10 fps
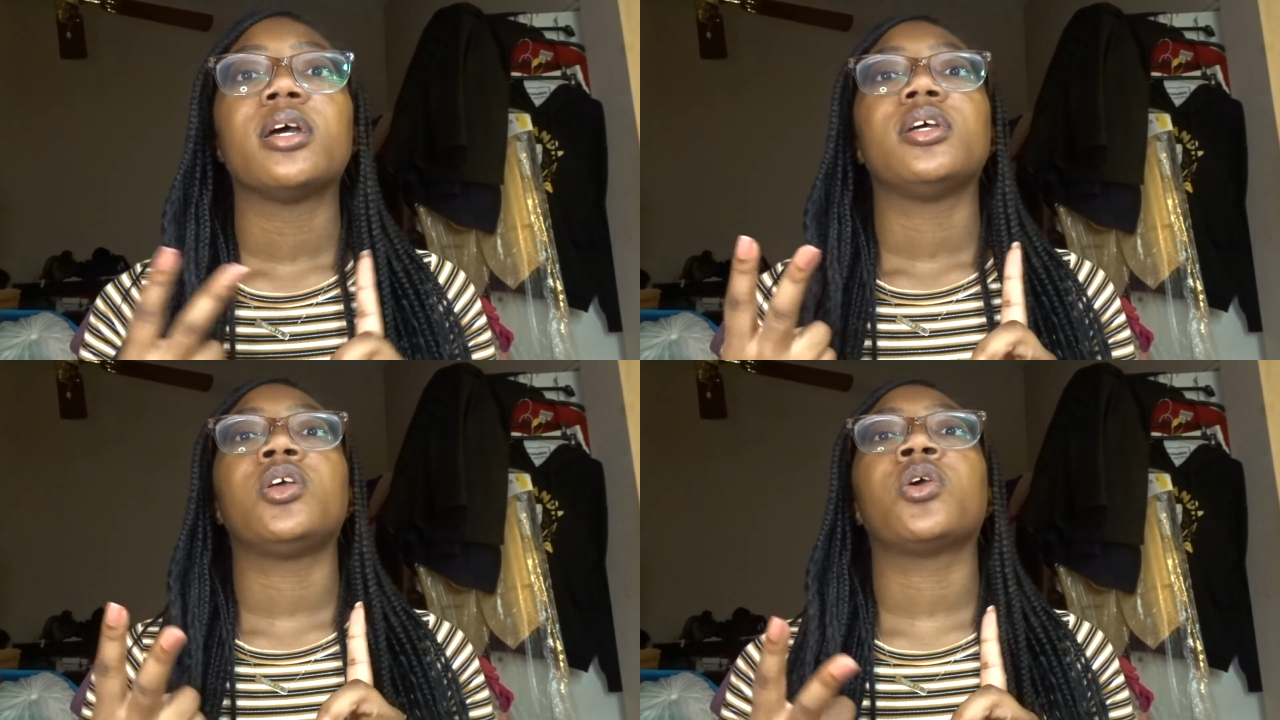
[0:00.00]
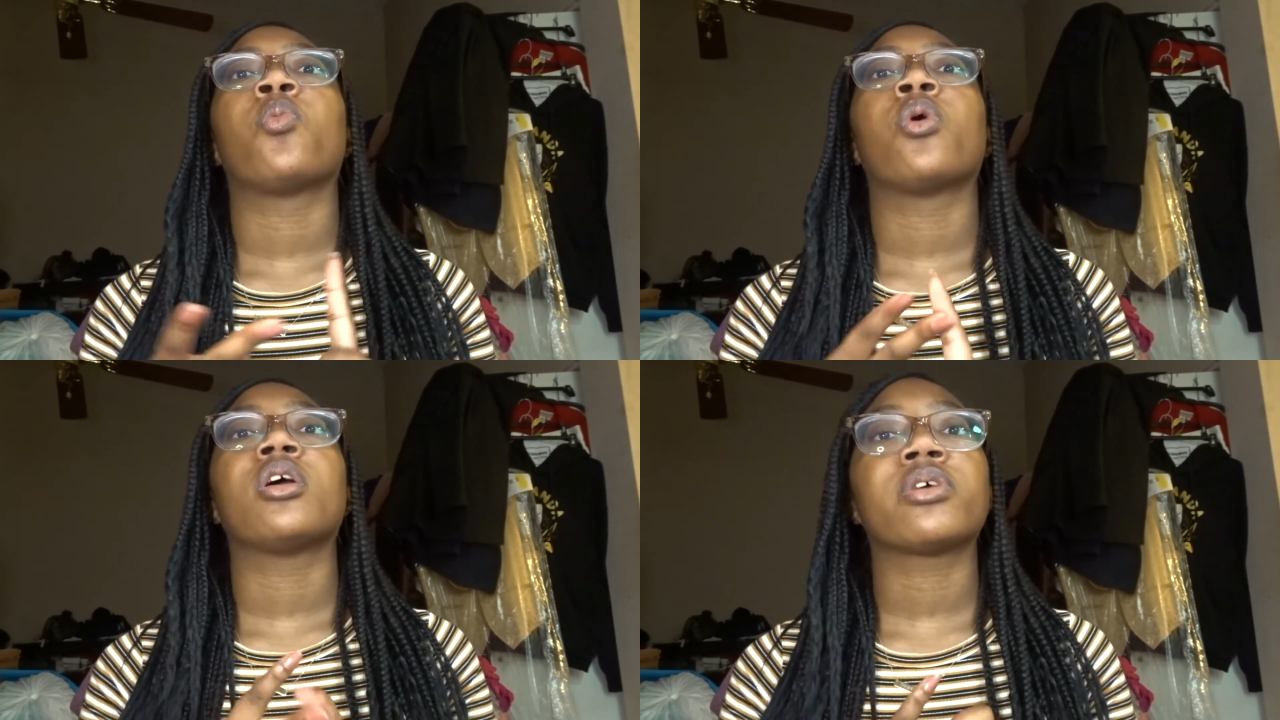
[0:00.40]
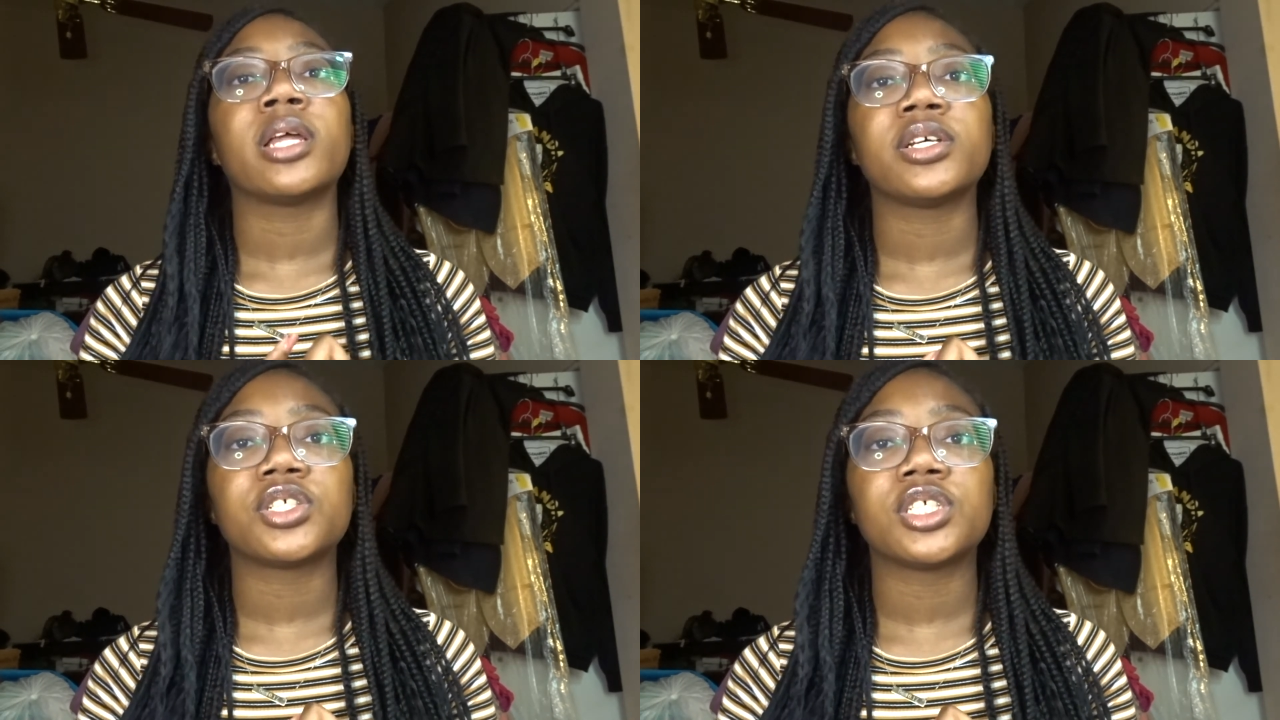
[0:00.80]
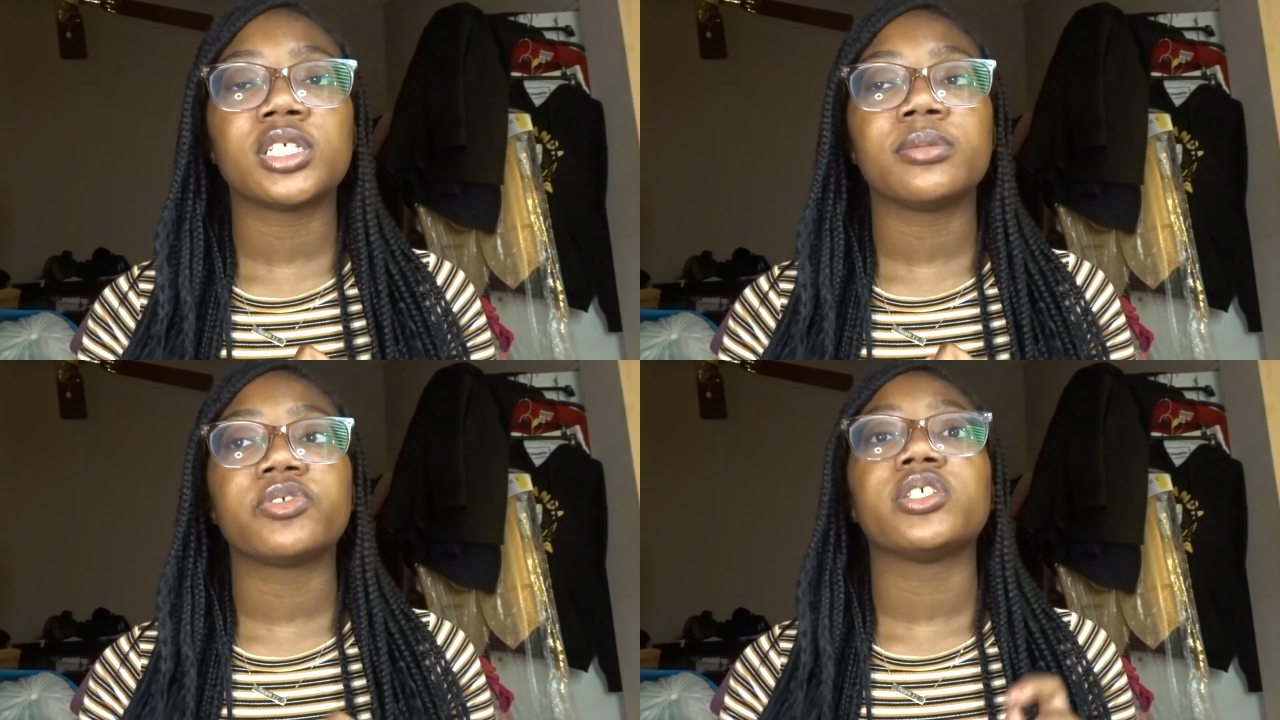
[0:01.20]
your work
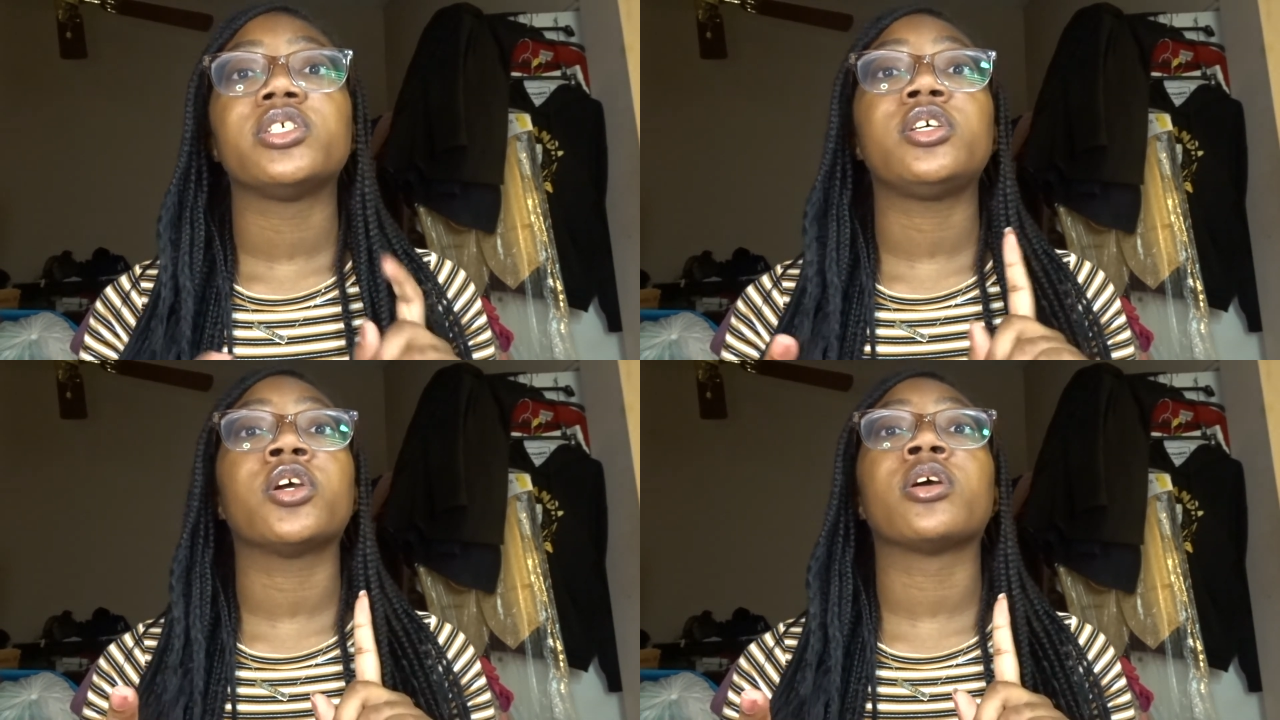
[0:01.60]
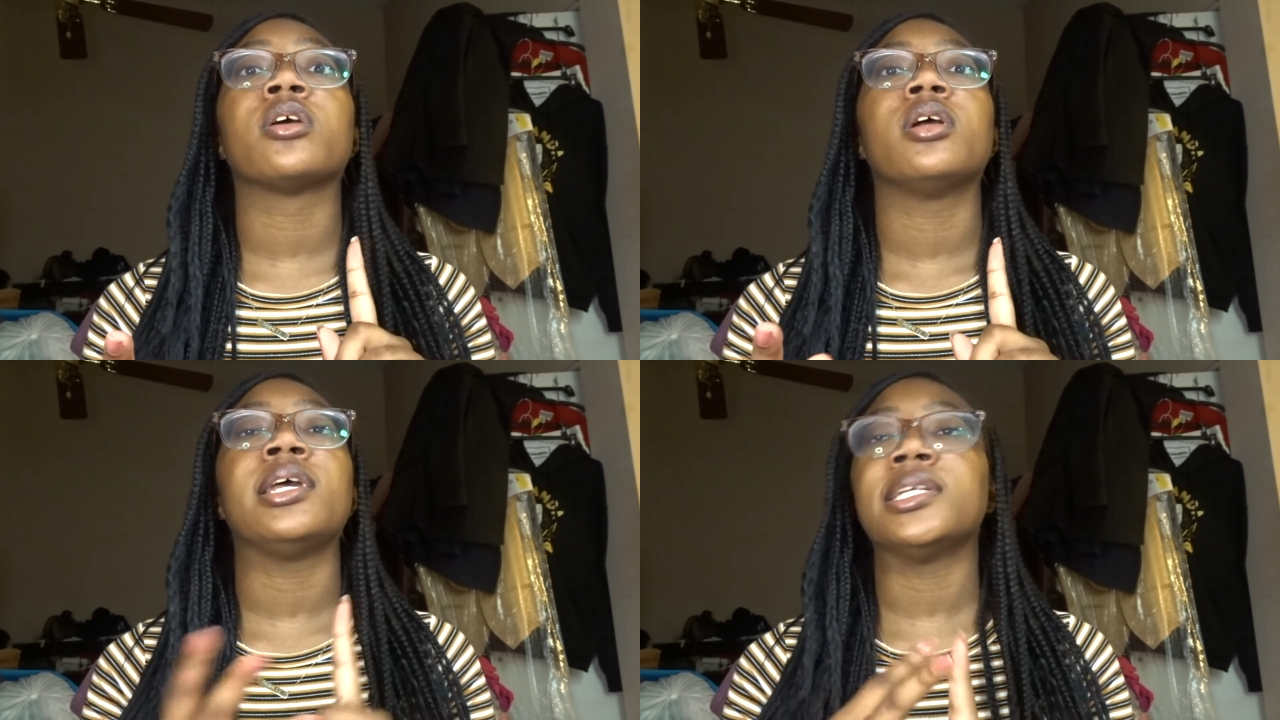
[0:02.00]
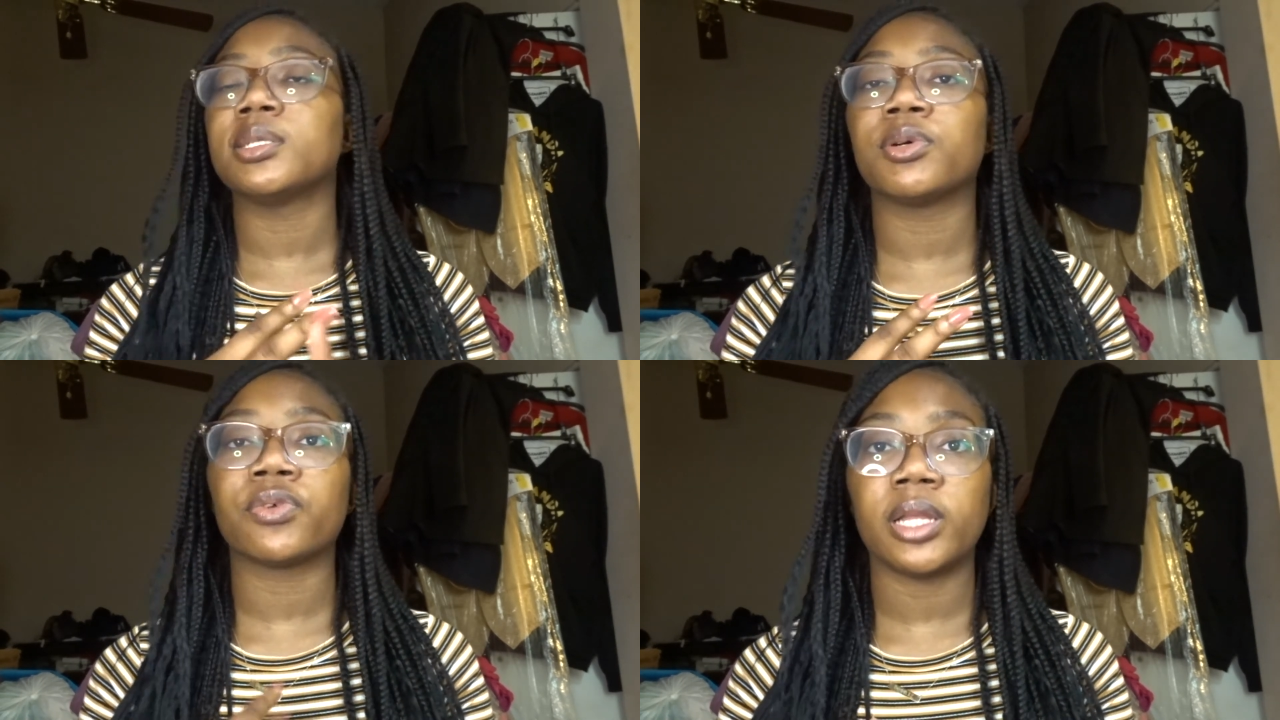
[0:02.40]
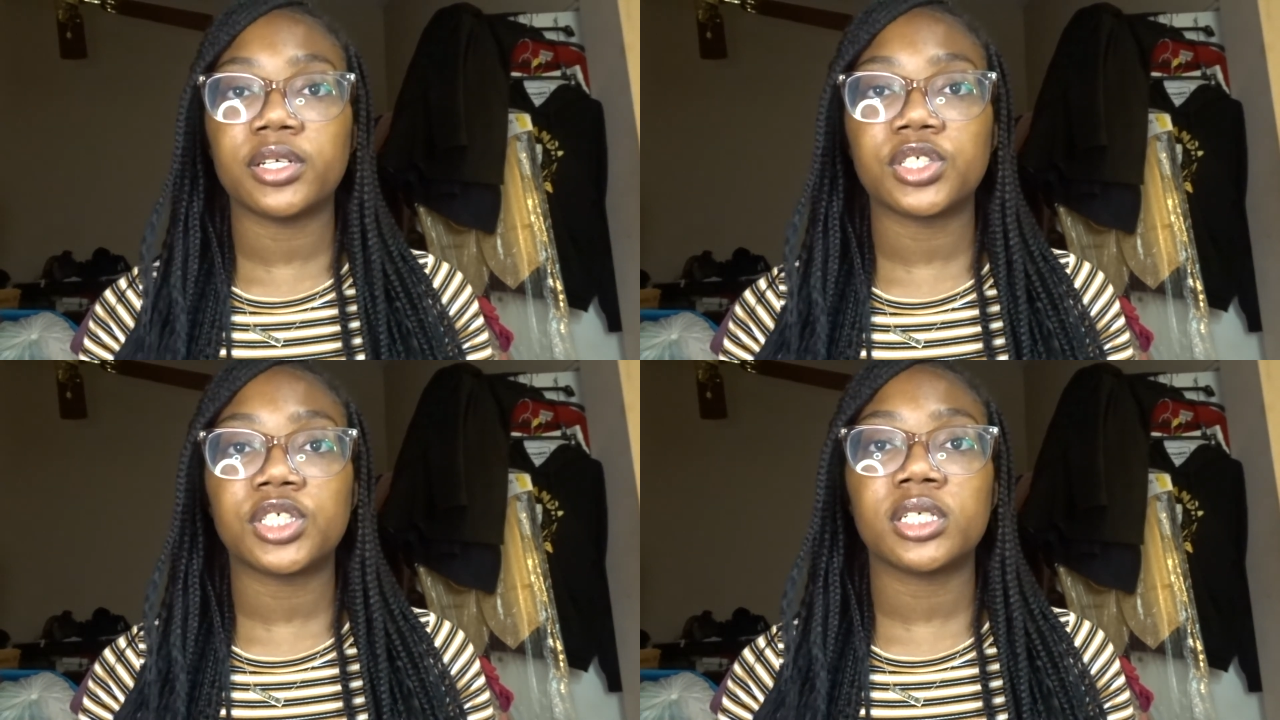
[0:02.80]
relationships, your intimate
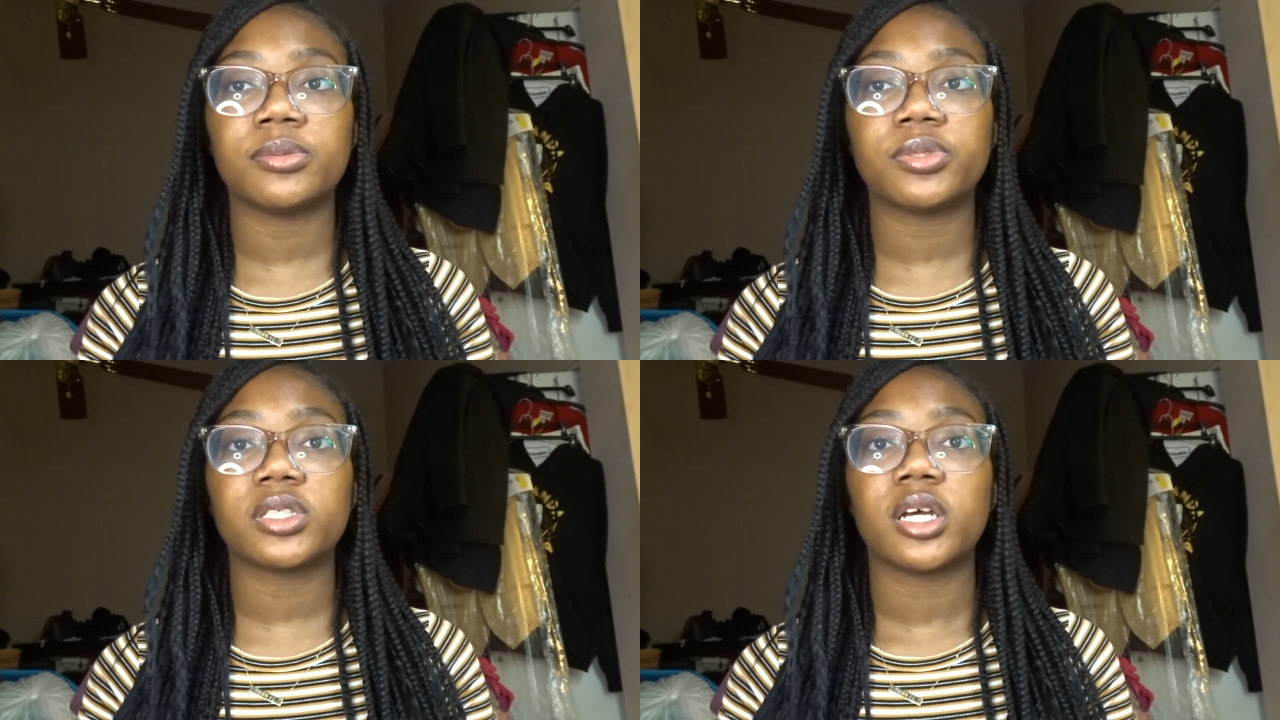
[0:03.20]
relationships,